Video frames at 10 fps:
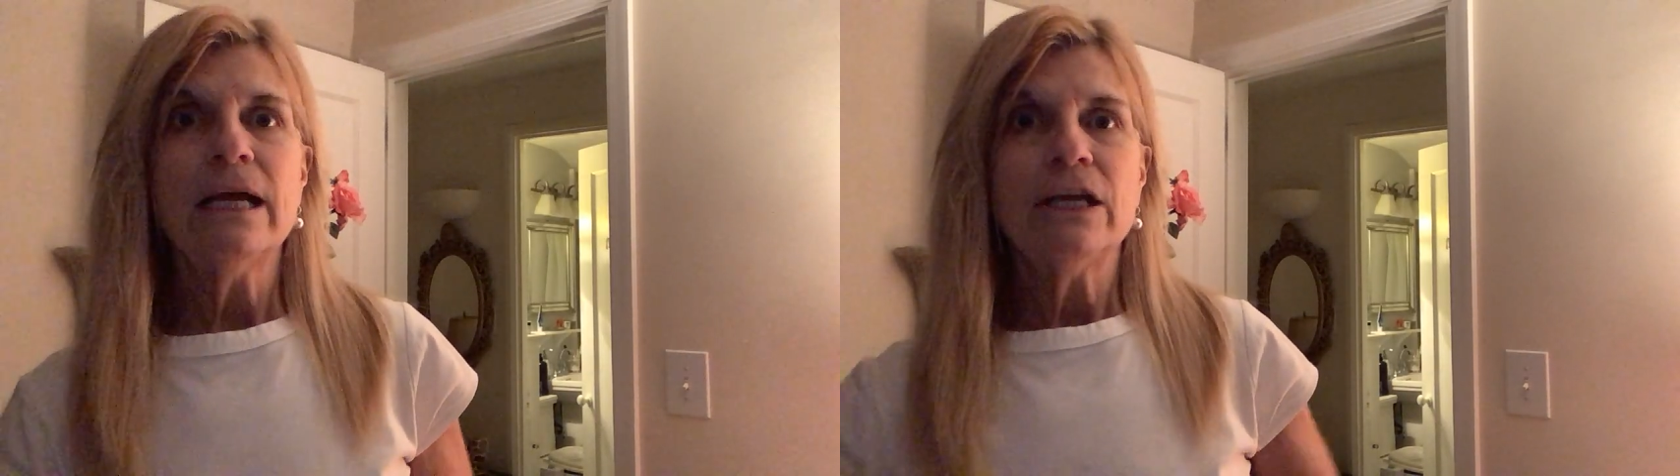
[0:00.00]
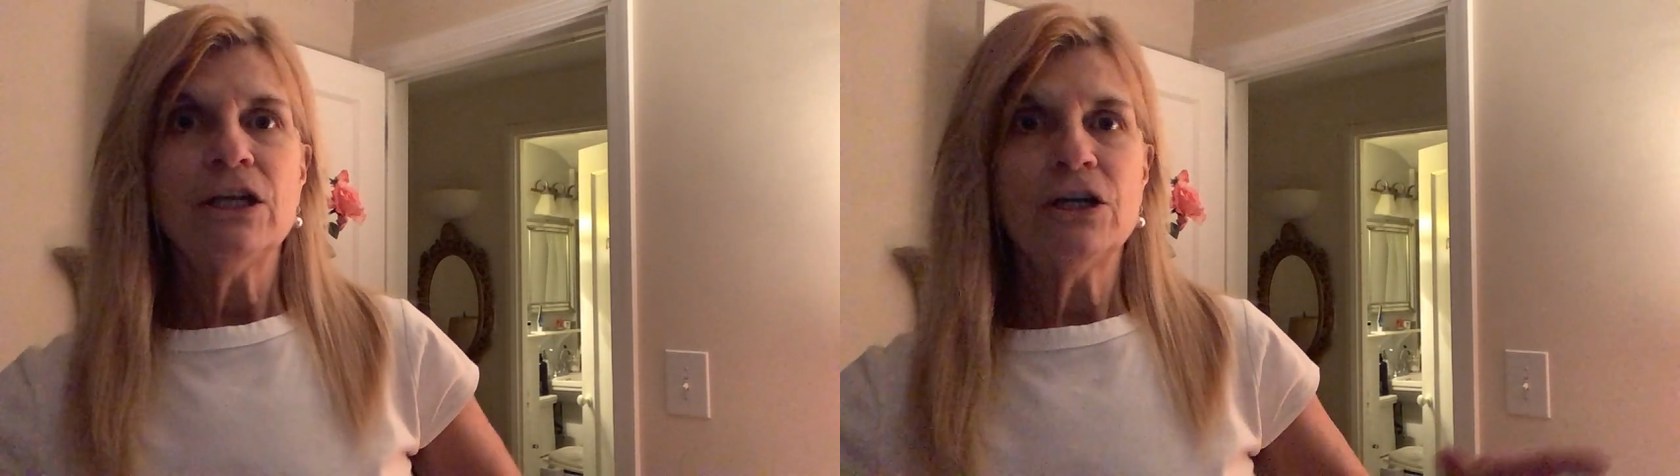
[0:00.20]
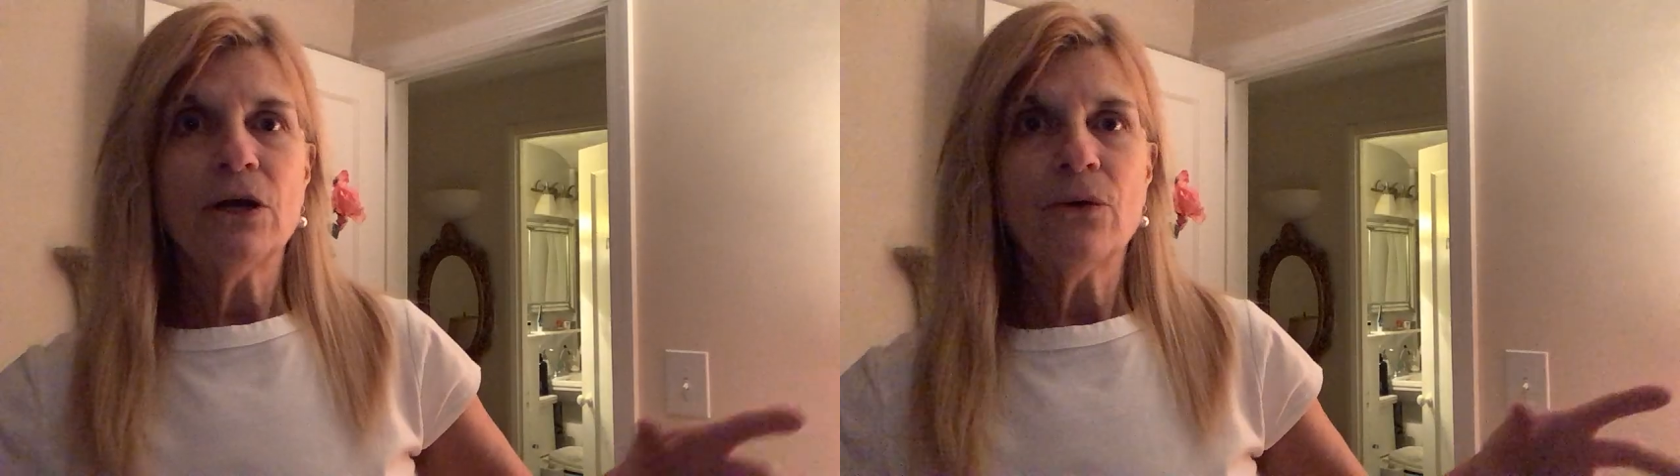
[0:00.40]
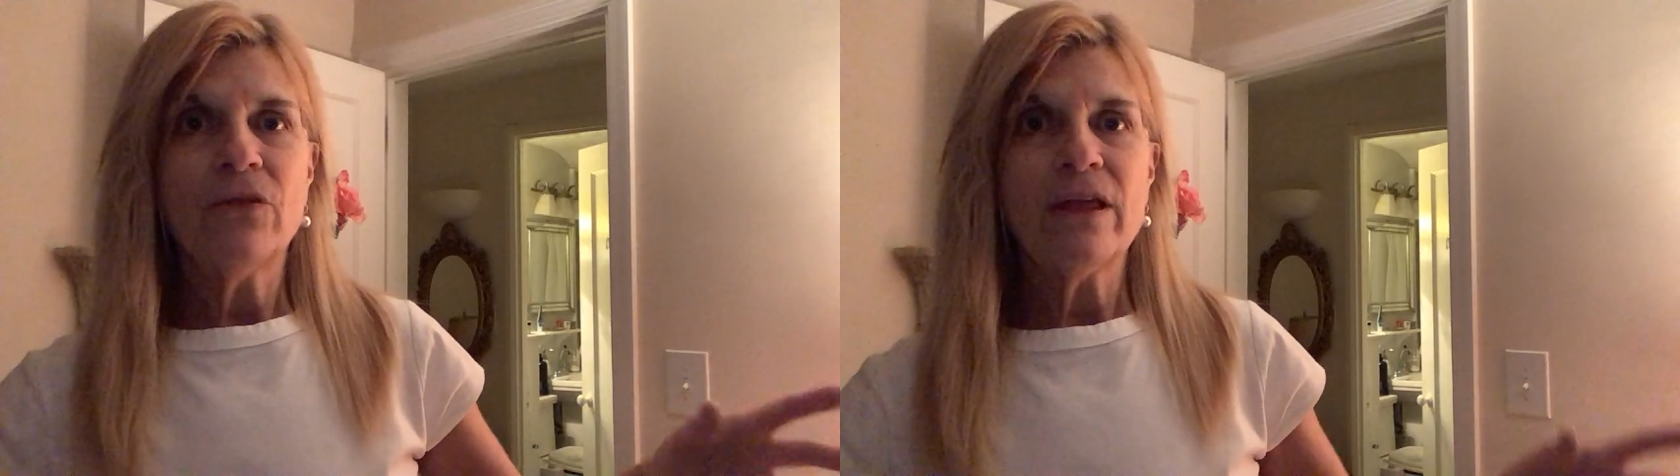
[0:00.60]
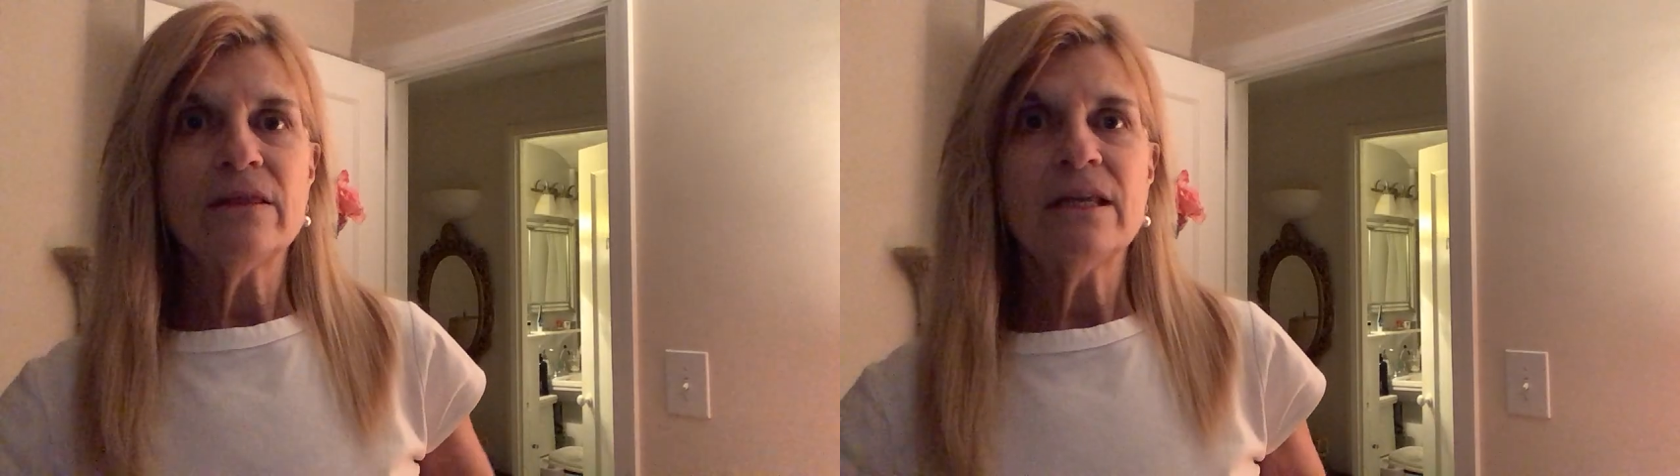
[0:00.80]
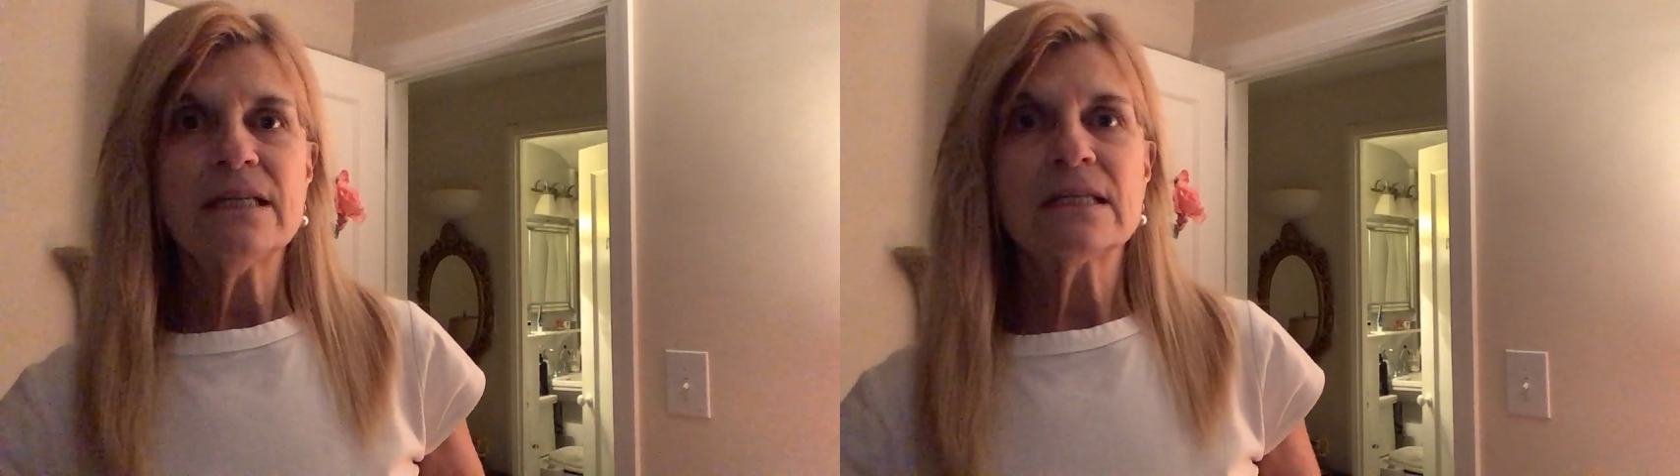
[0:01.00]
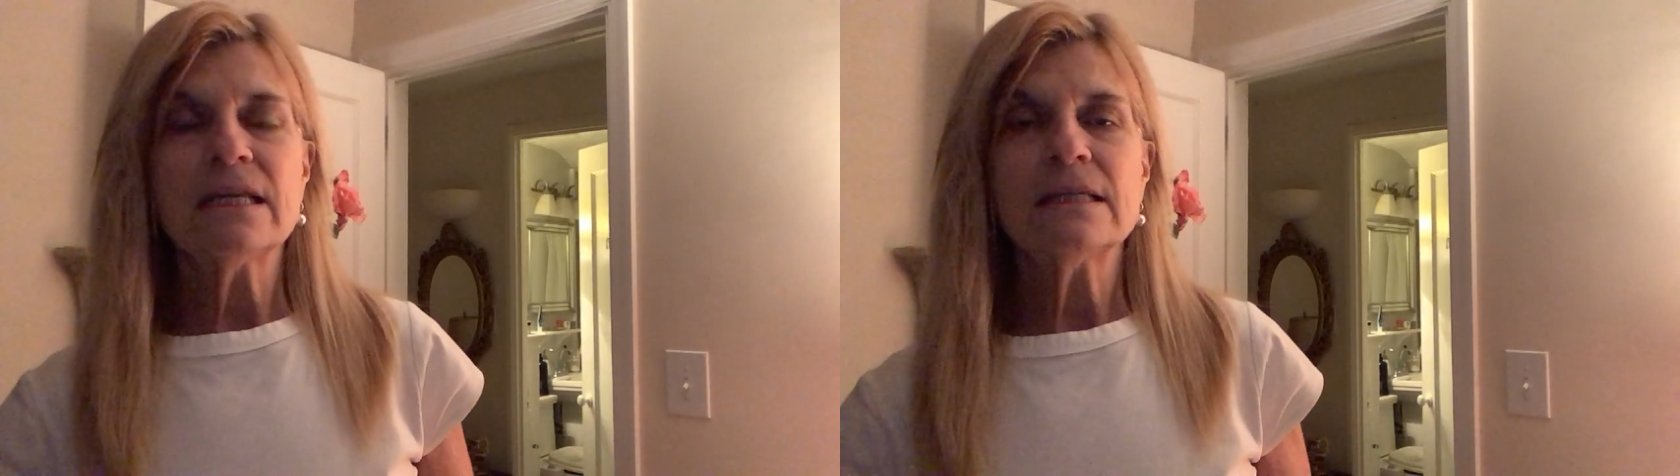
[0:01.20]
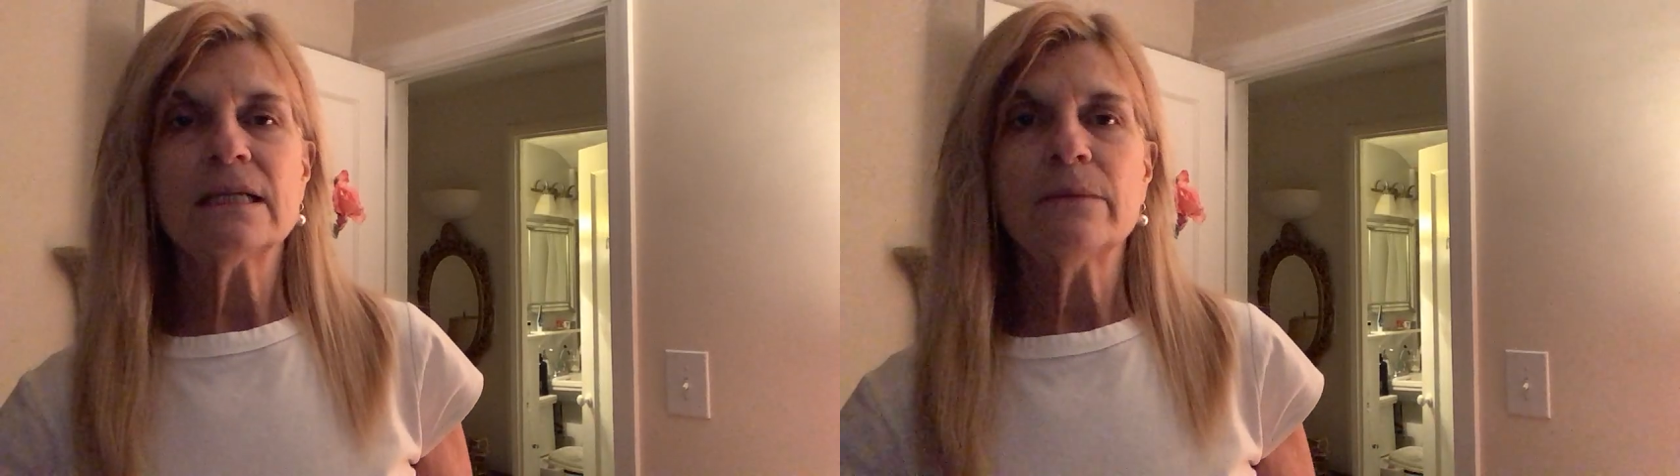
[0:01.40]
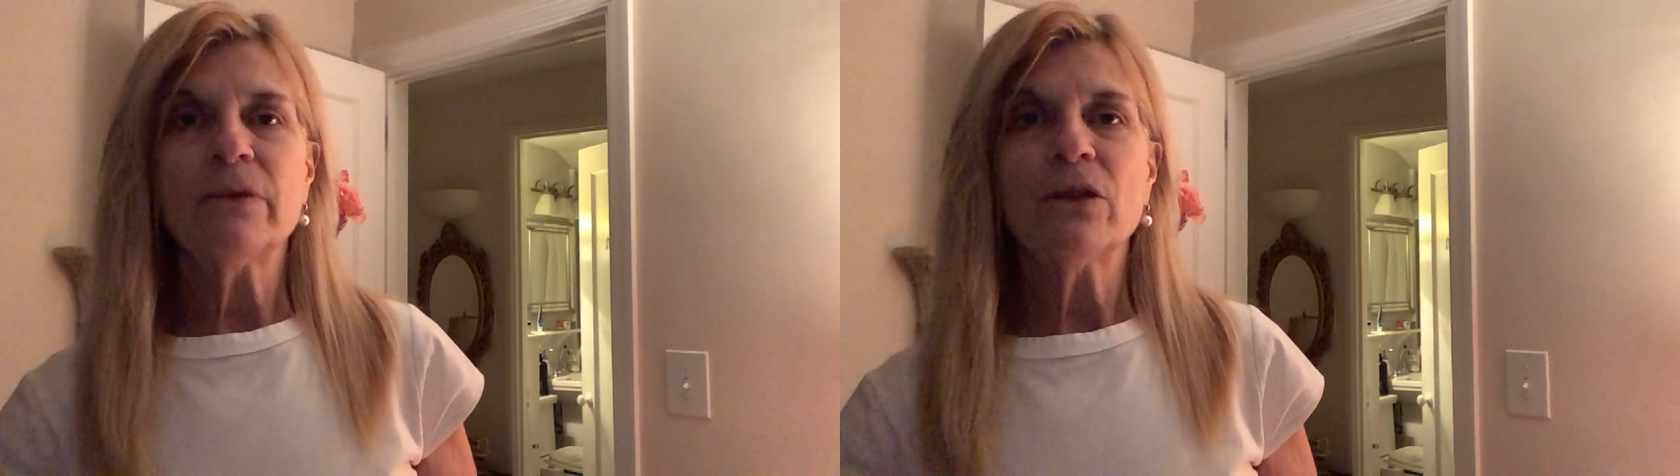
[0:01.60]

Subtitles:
that these things had been